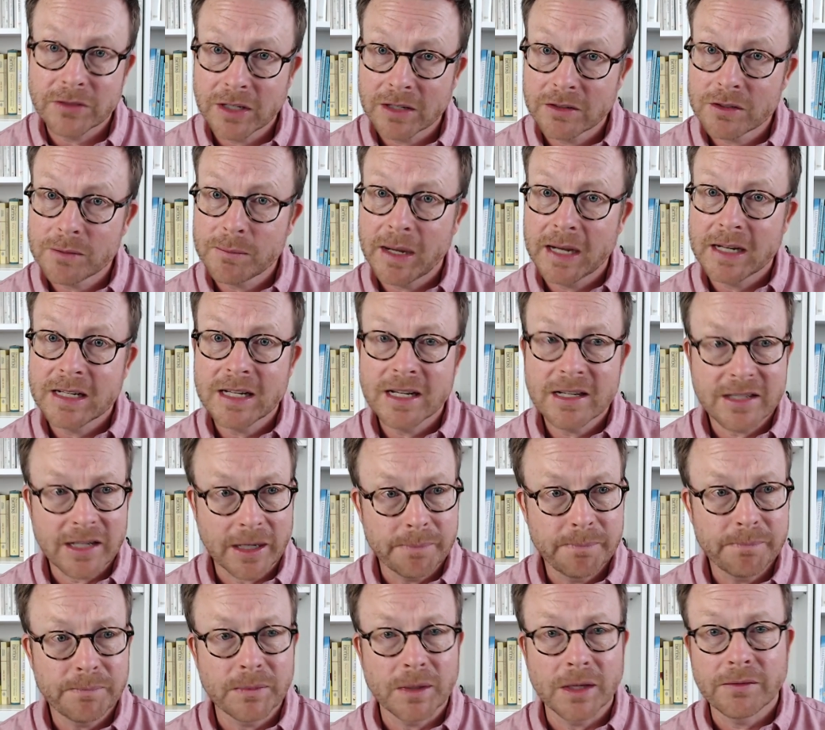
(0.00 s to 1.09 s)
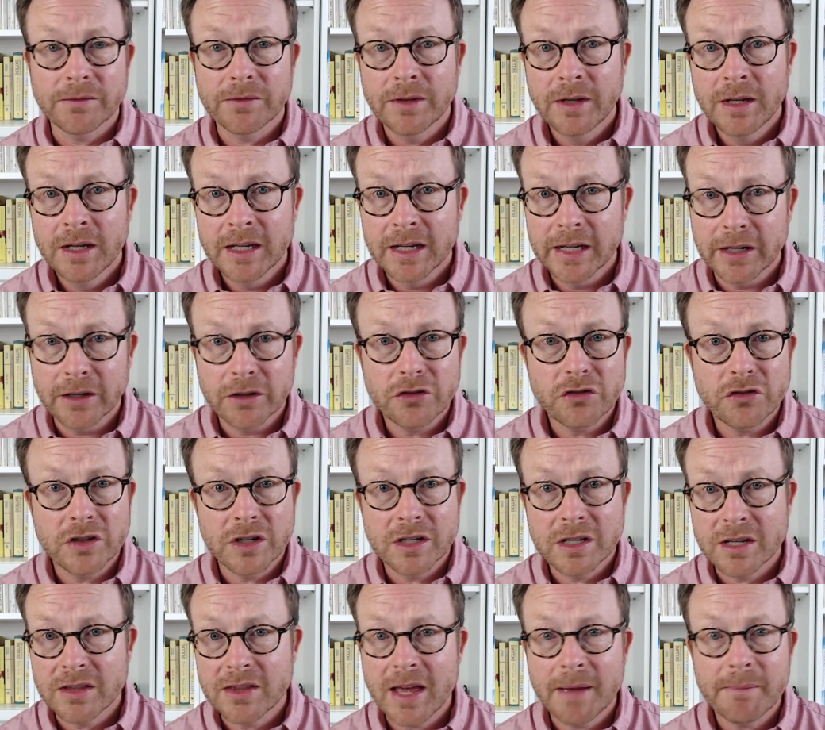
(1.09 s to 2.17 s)
Gives them ideas like, if he or she
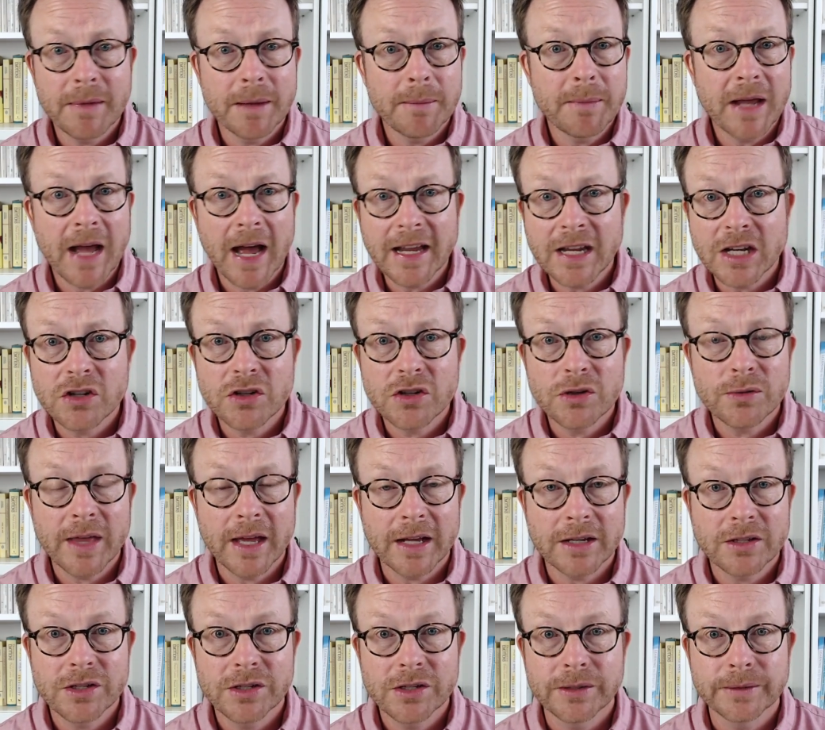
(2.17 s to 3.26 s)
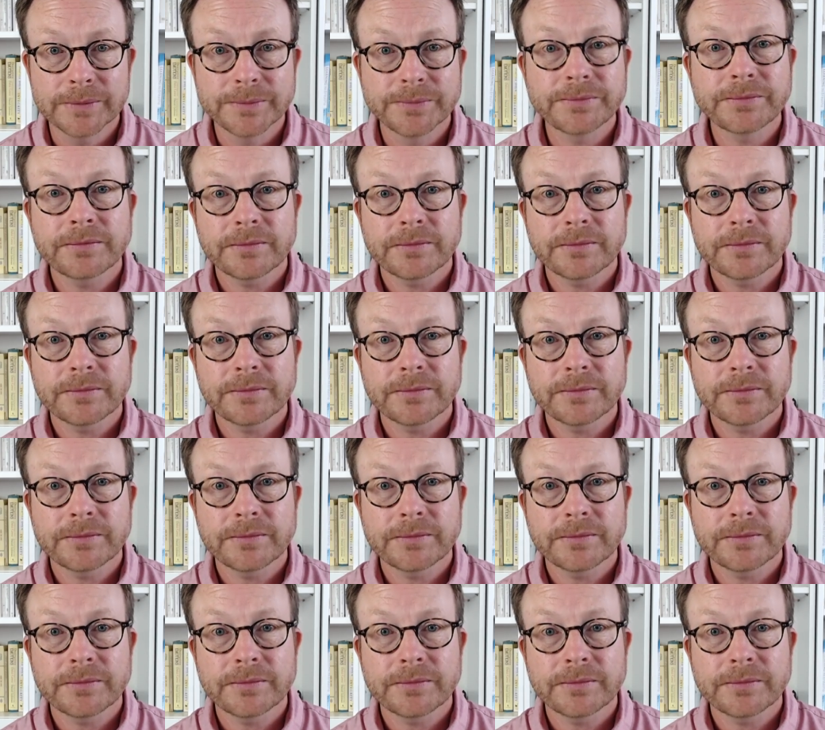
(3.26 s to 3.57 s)
did that, maybe I can do that too.